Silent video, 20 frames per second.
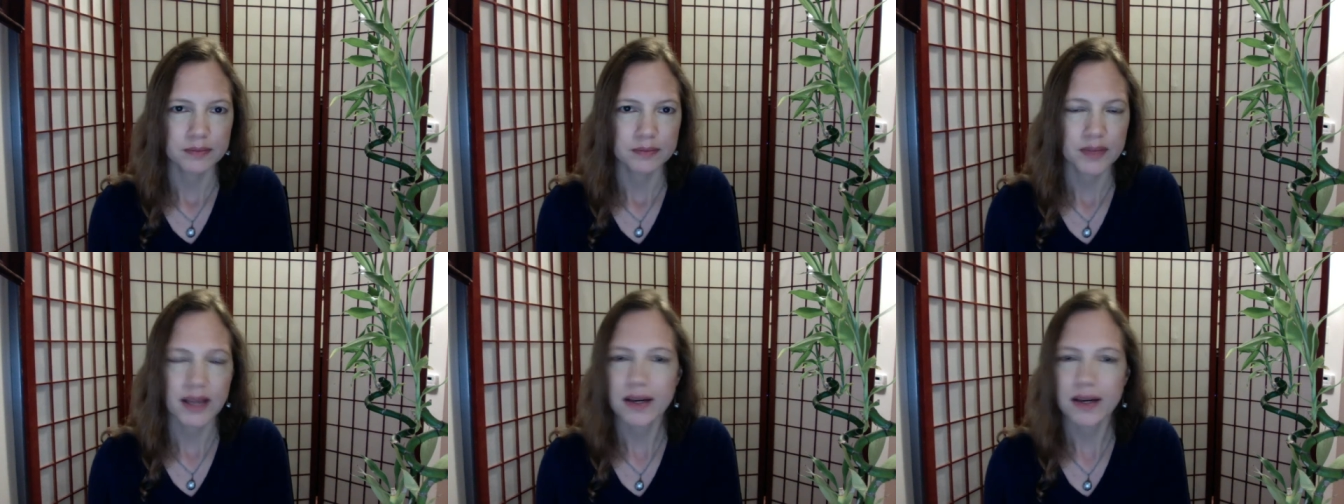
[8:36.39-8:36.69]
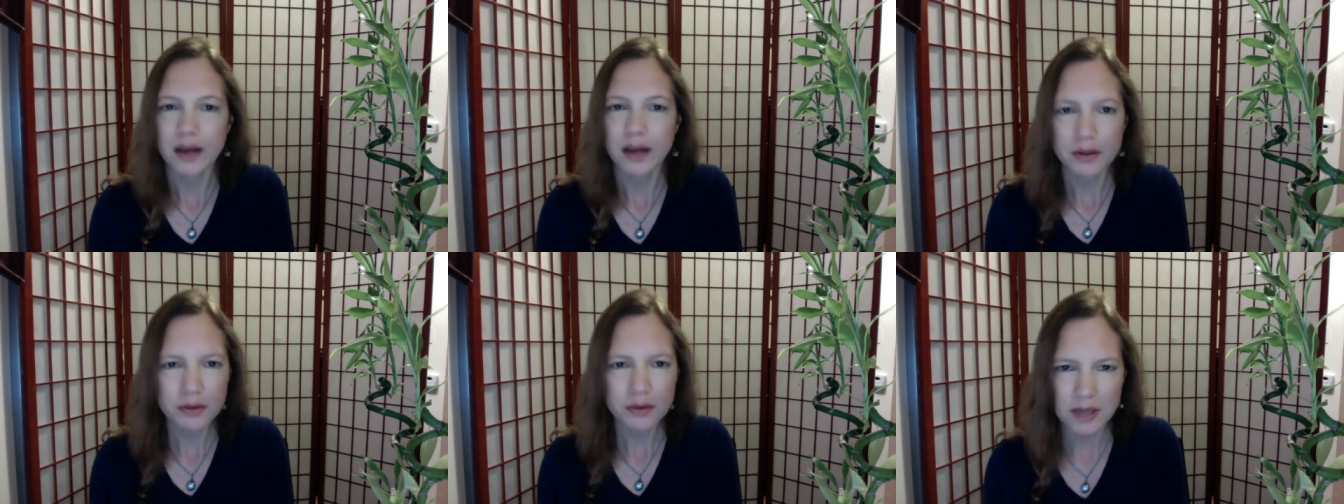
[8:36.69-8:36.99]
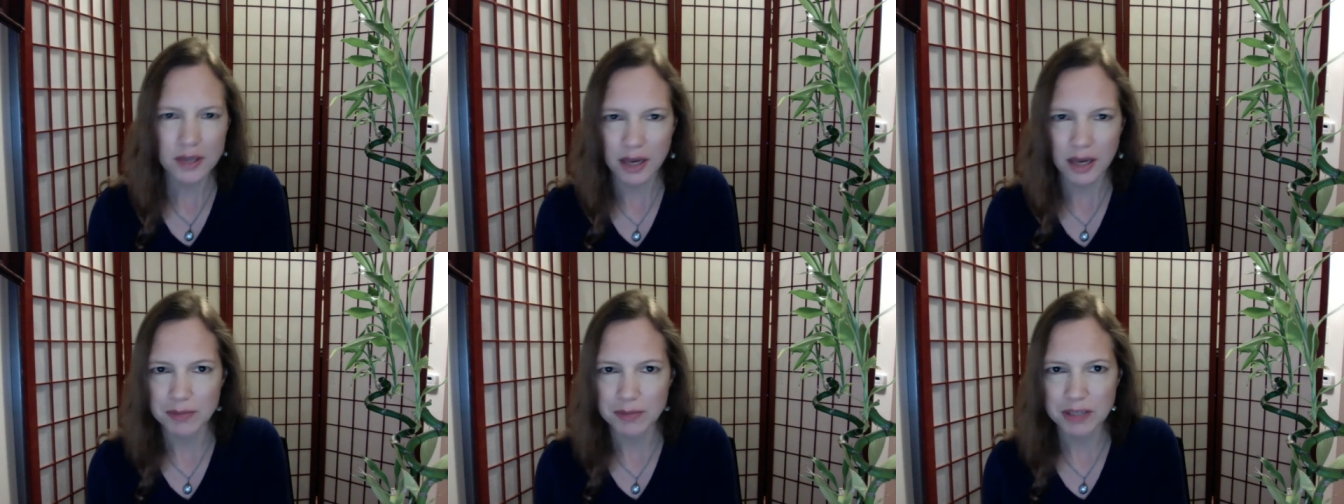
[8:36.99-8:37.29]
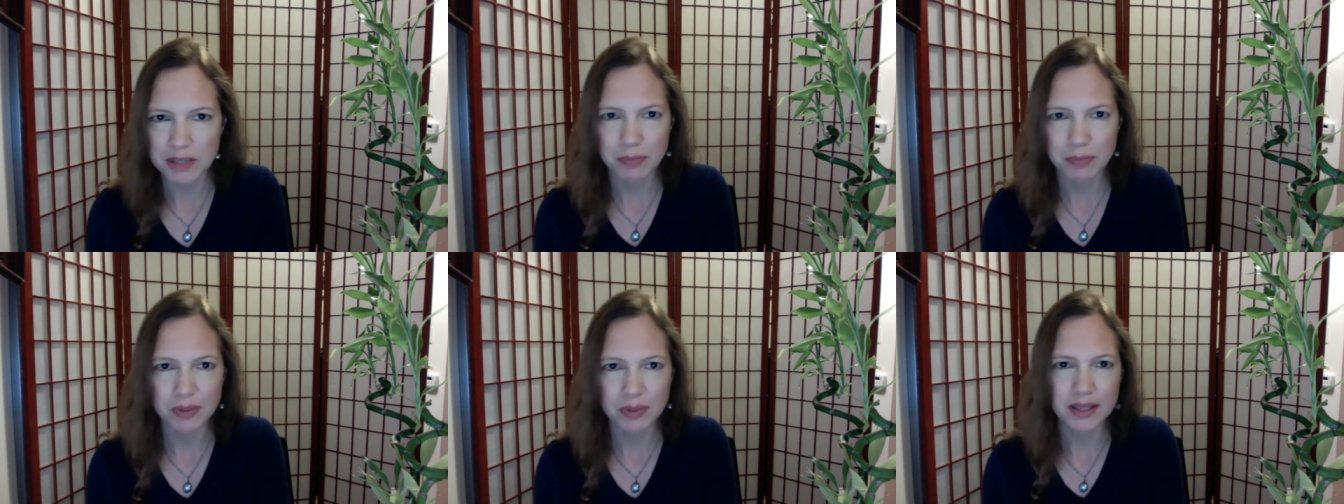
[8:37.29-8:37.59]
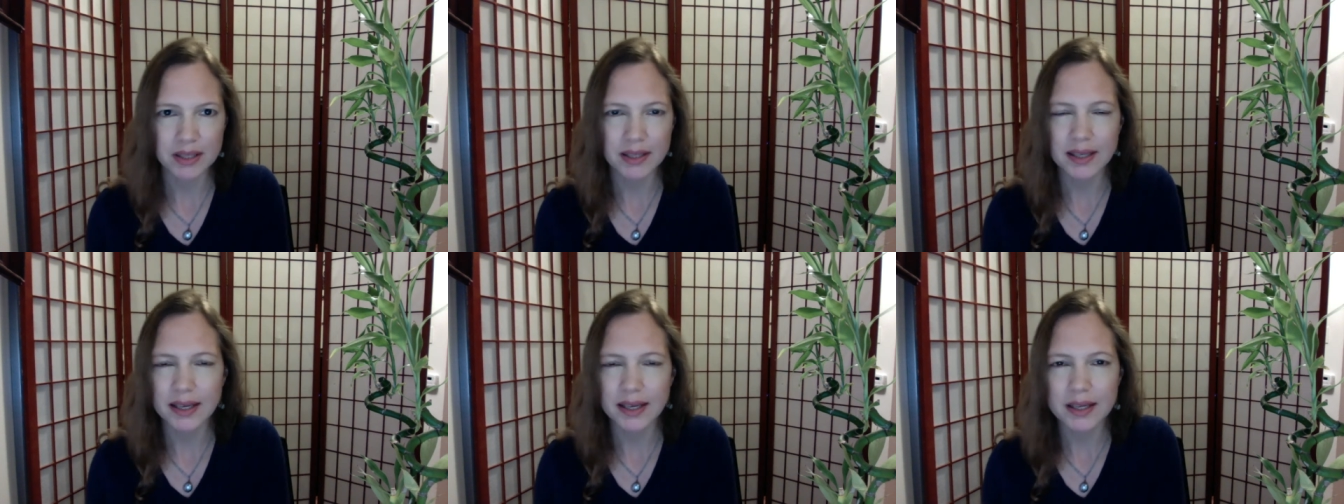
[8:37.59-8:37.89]
and other times
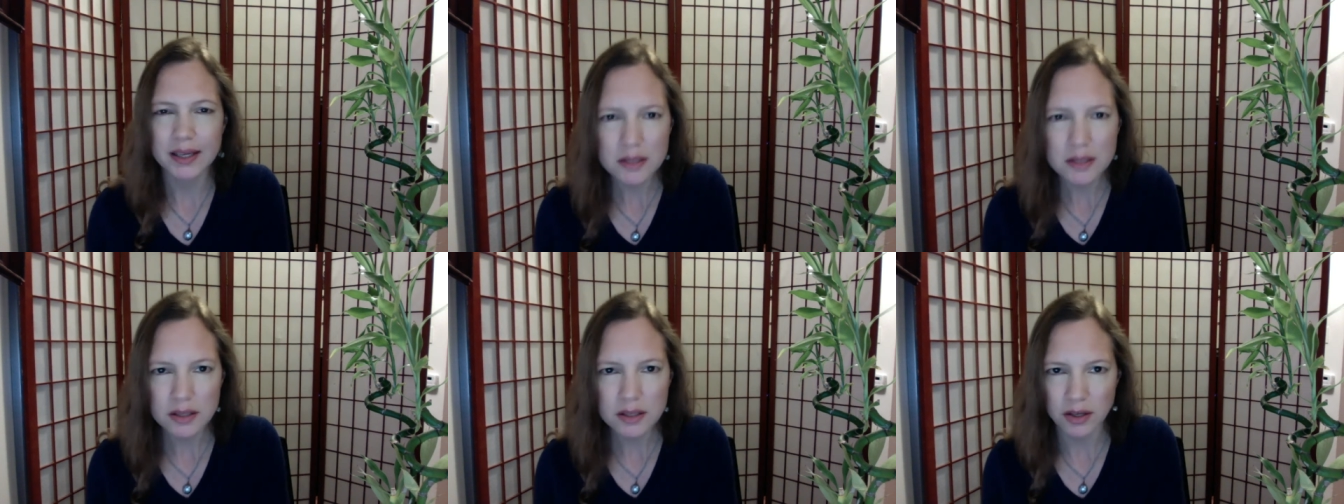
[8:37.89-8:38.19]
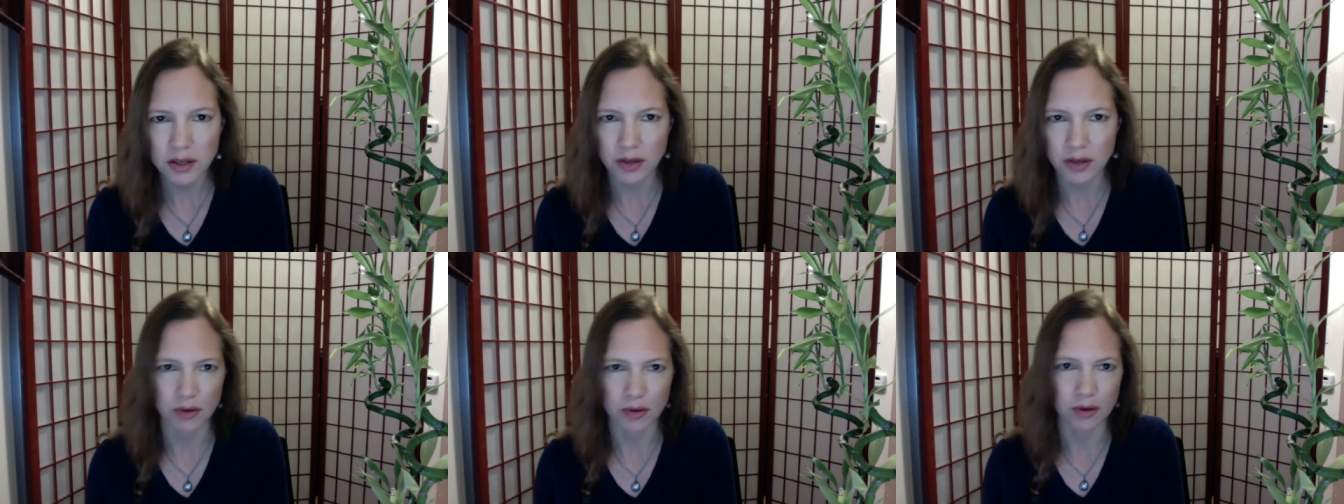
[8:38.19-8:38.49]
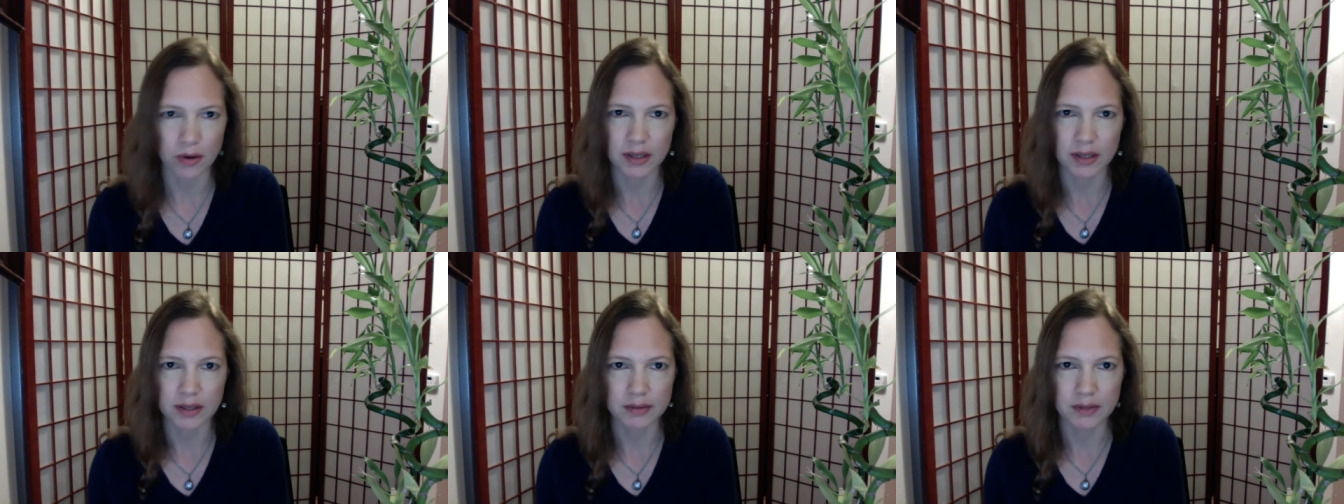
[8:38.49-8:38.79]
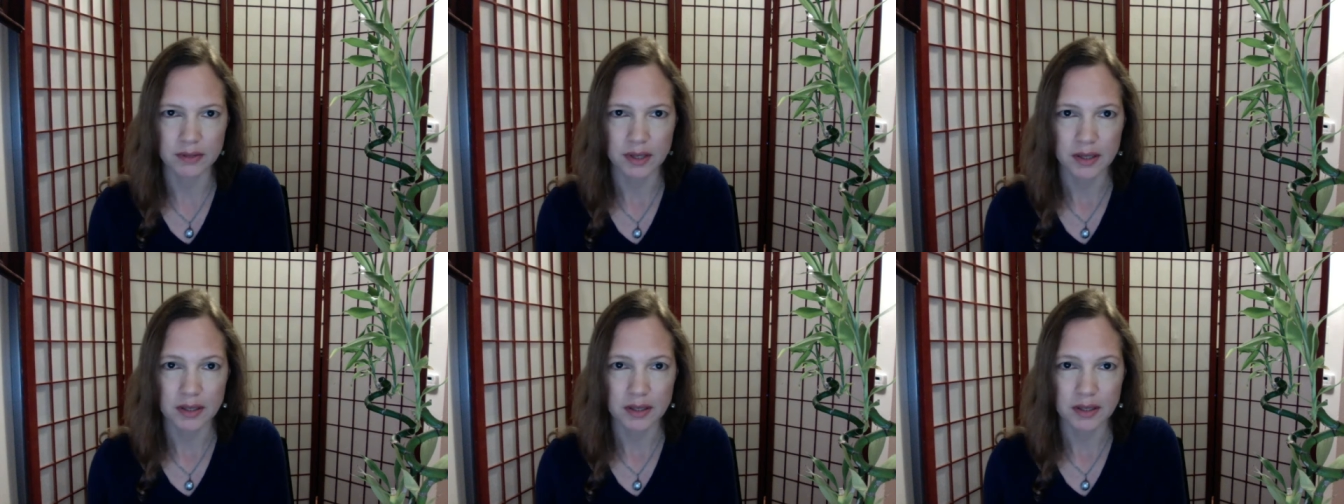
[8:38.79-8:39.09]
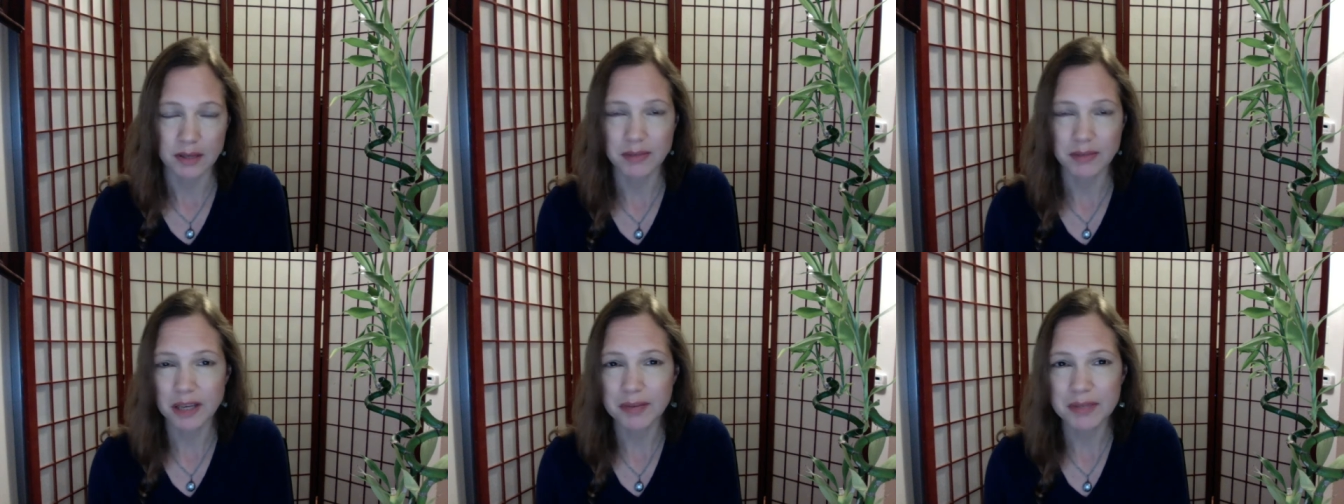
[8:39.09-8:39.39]
completely insecure and
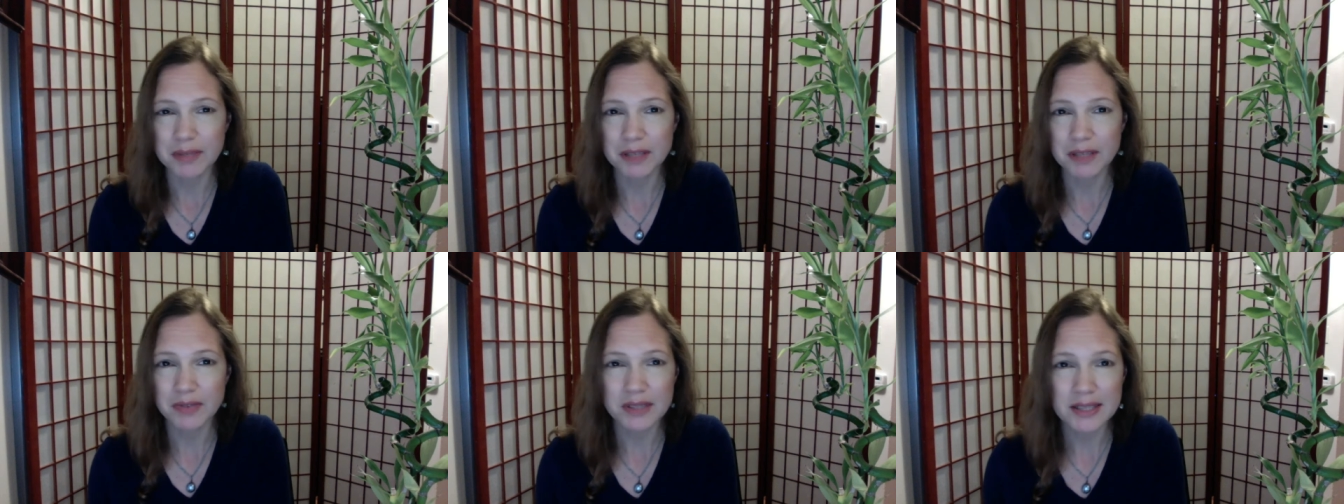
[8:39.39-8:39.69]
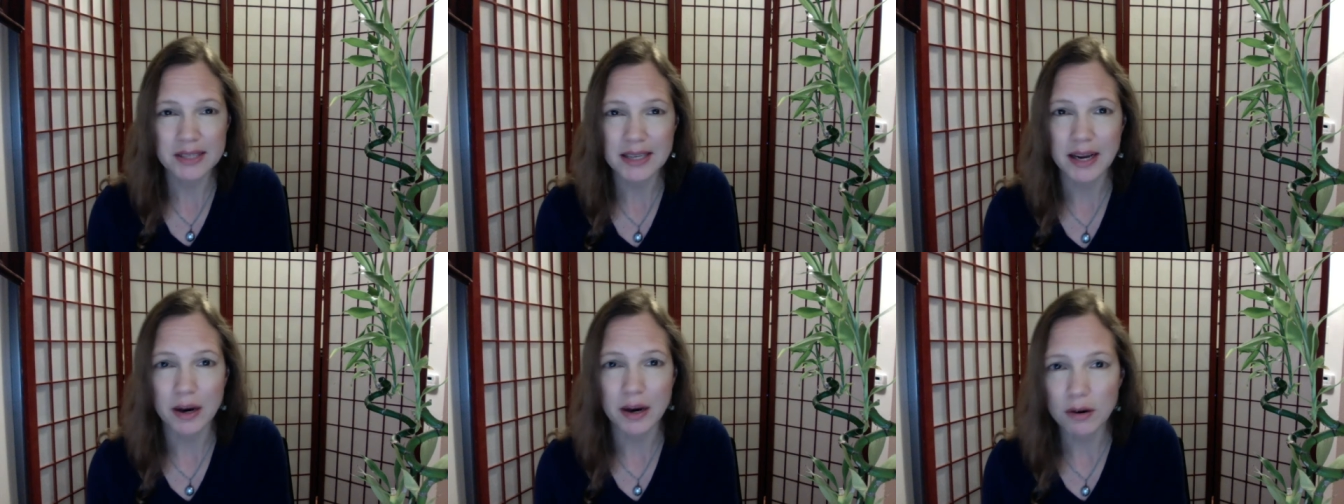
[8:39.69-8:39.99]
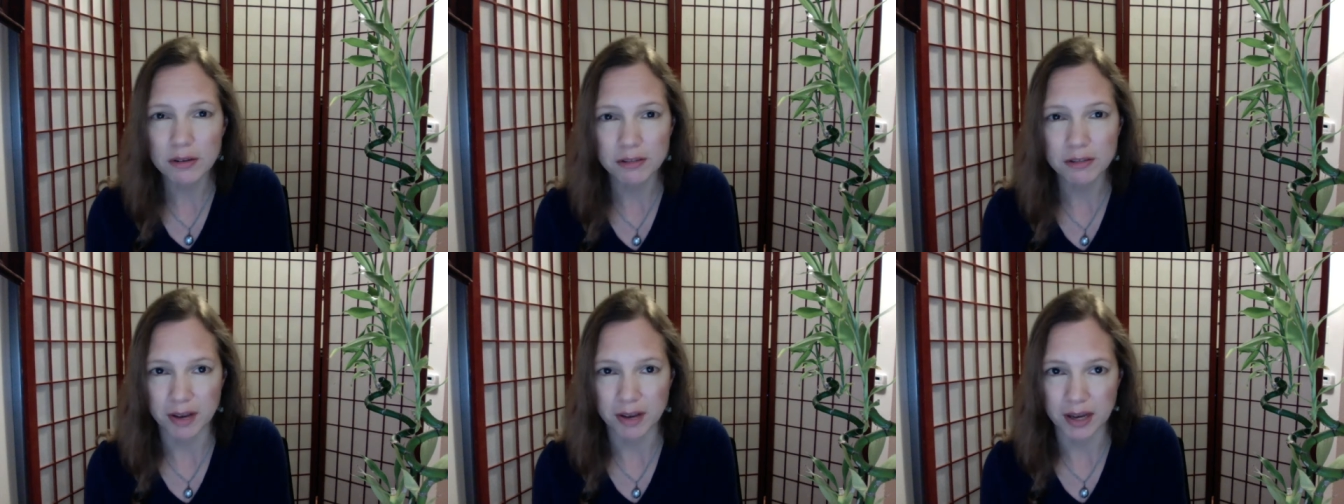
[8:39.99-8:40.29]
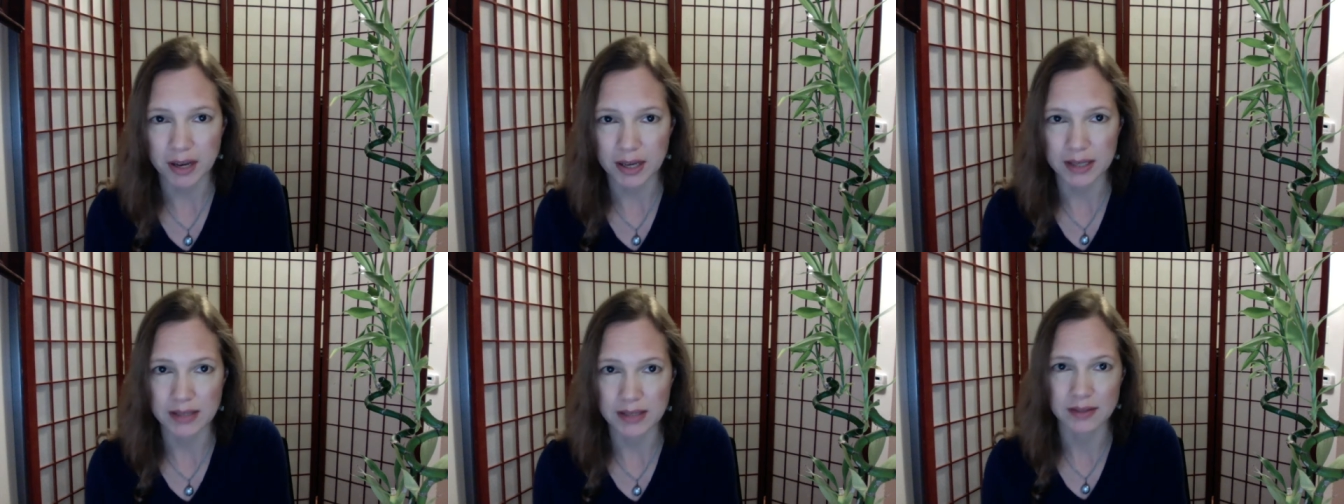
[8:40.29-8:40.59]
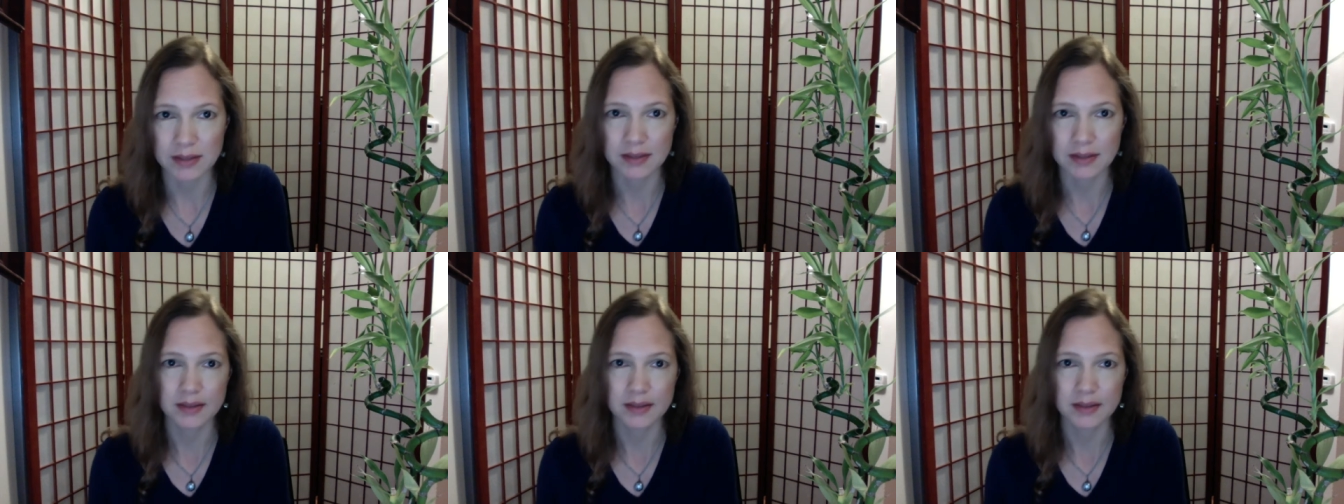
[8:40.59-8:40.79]
sometimes even terrified.